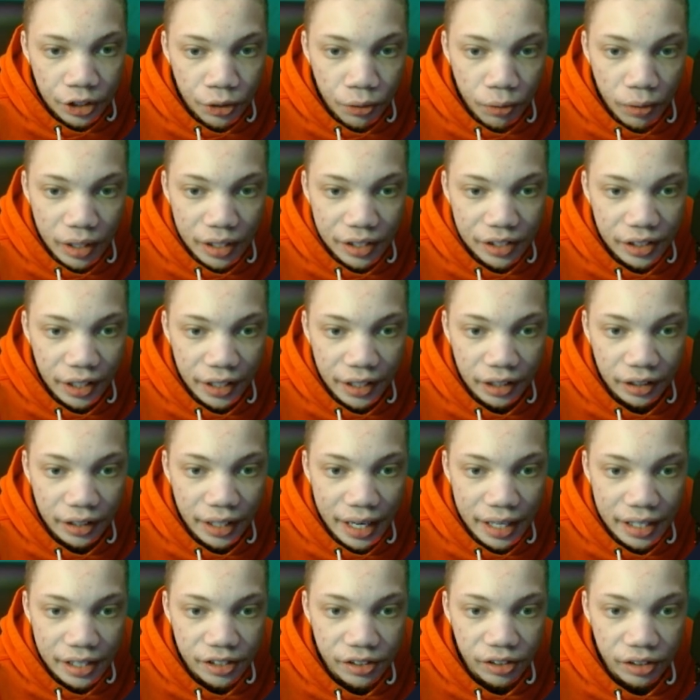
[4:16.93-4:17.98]
to say
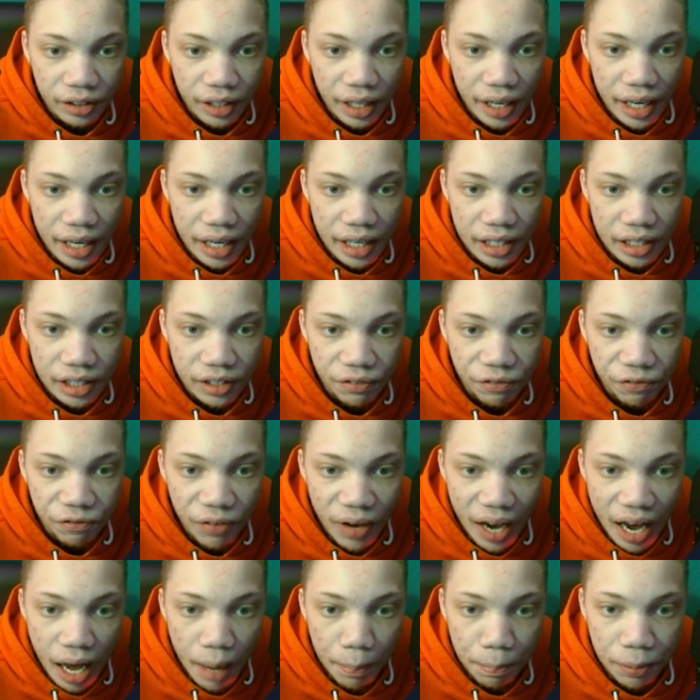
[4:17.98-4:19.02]
last 5+
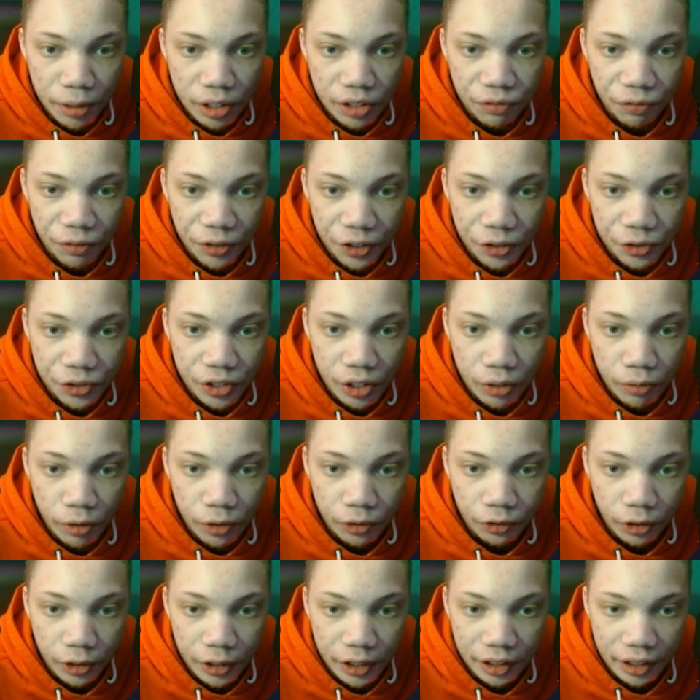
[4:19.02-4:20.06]
videos in a row,
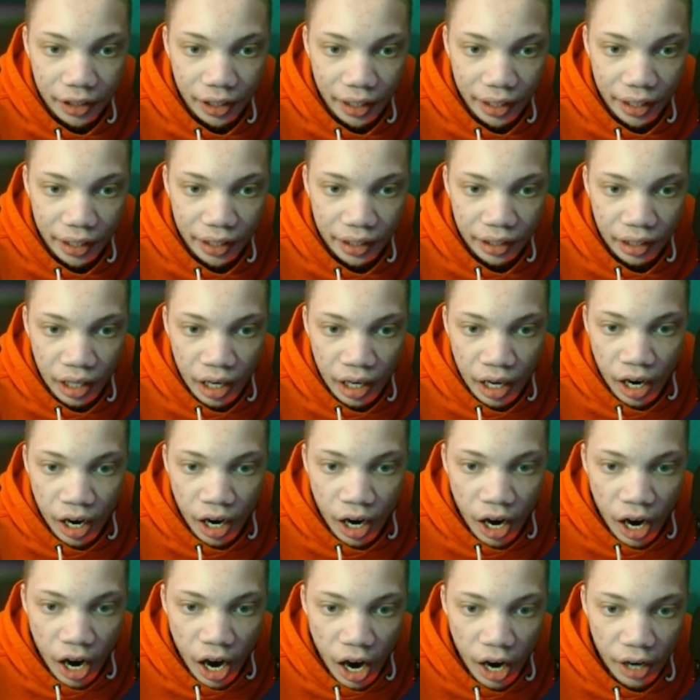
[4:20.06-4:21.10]
30K,
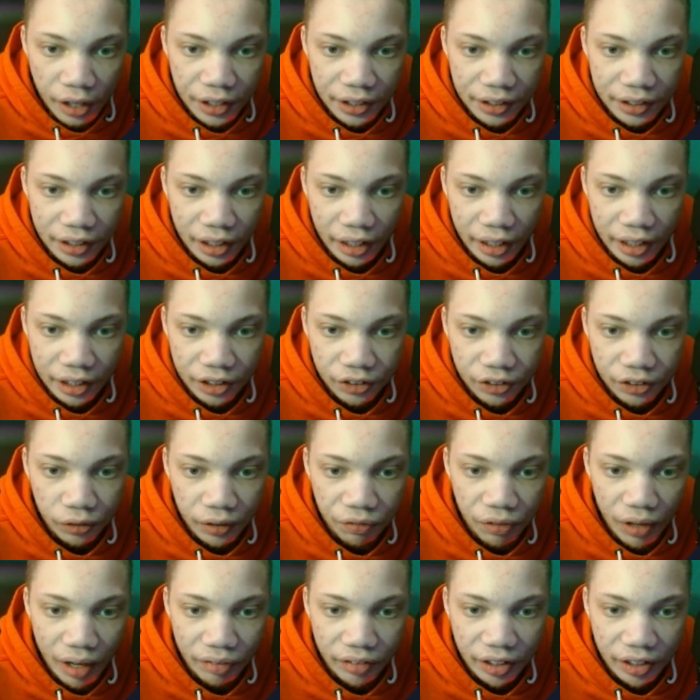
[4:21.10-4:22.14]
100K,
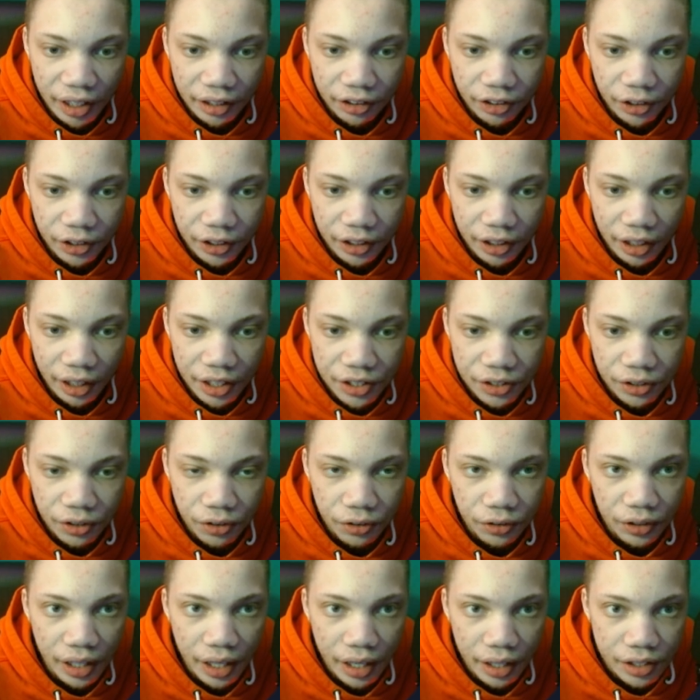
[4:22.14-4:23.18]
25K, 30K. So
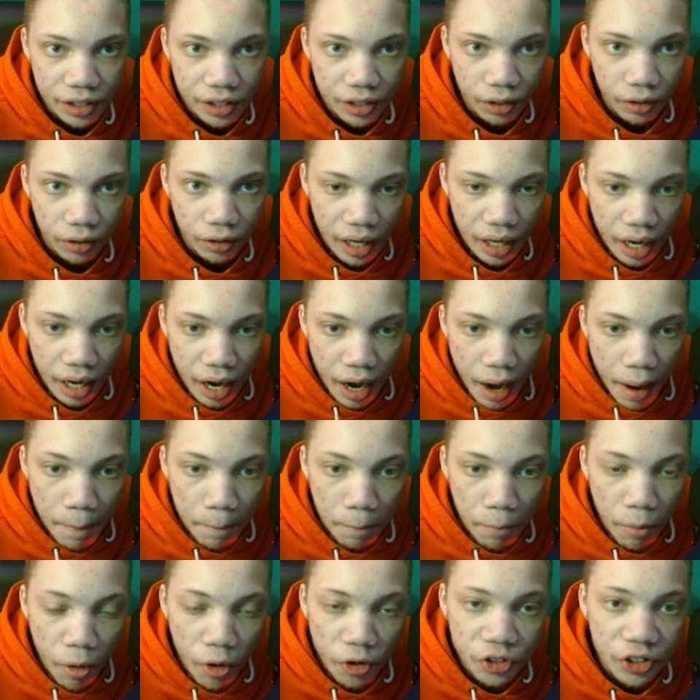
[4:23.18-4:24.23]
yeah, so
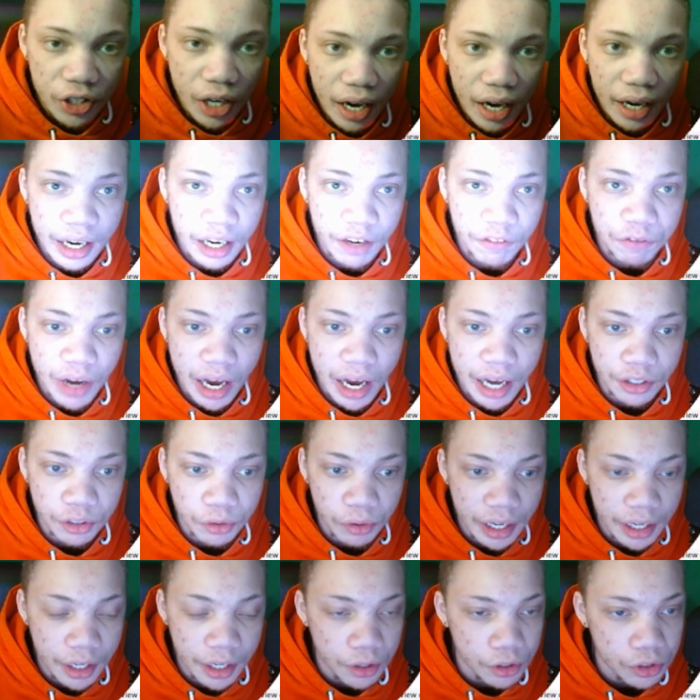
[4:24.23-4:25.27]
most of to find new
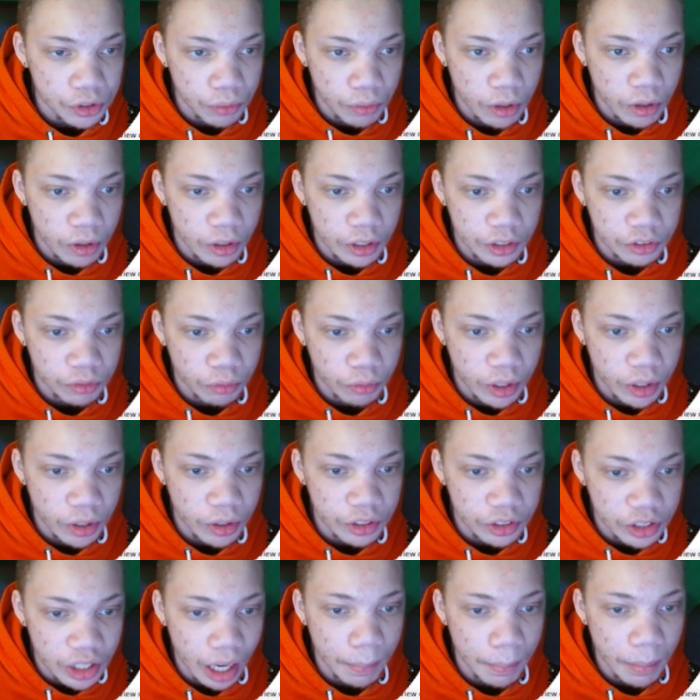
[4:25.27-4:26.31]
angles. We're going to
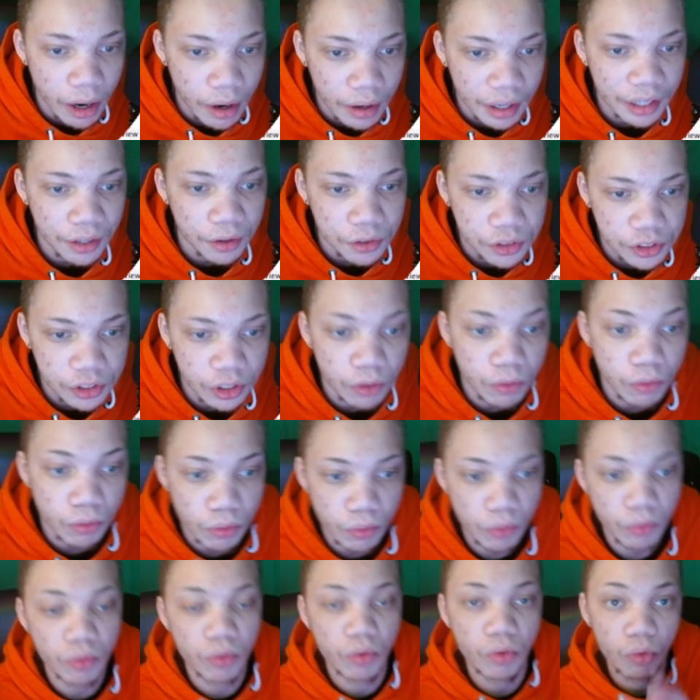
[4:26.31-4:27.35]
talk about angles. So
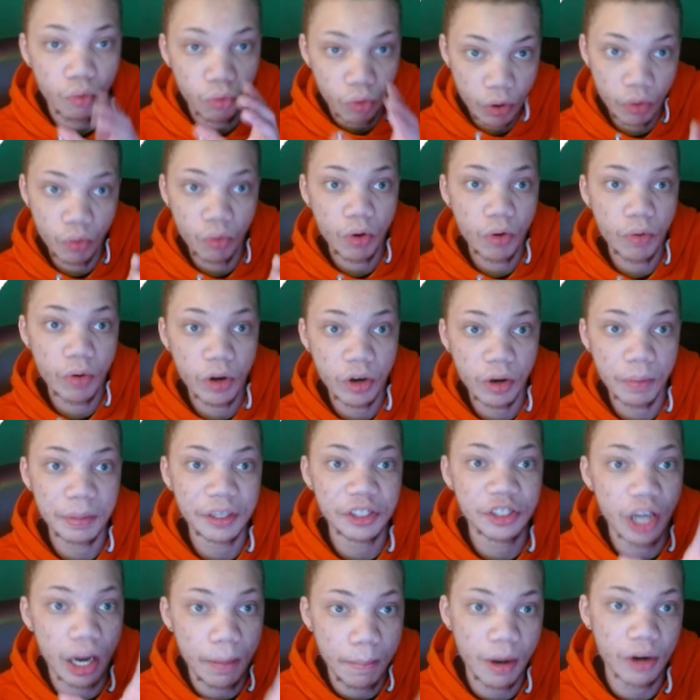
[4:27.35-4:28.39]
we're going to be
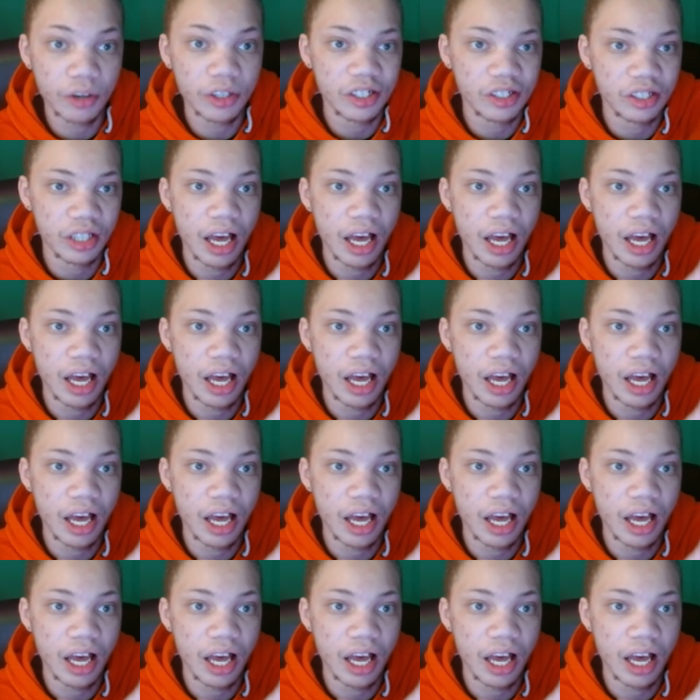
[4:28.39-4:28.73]
talking about this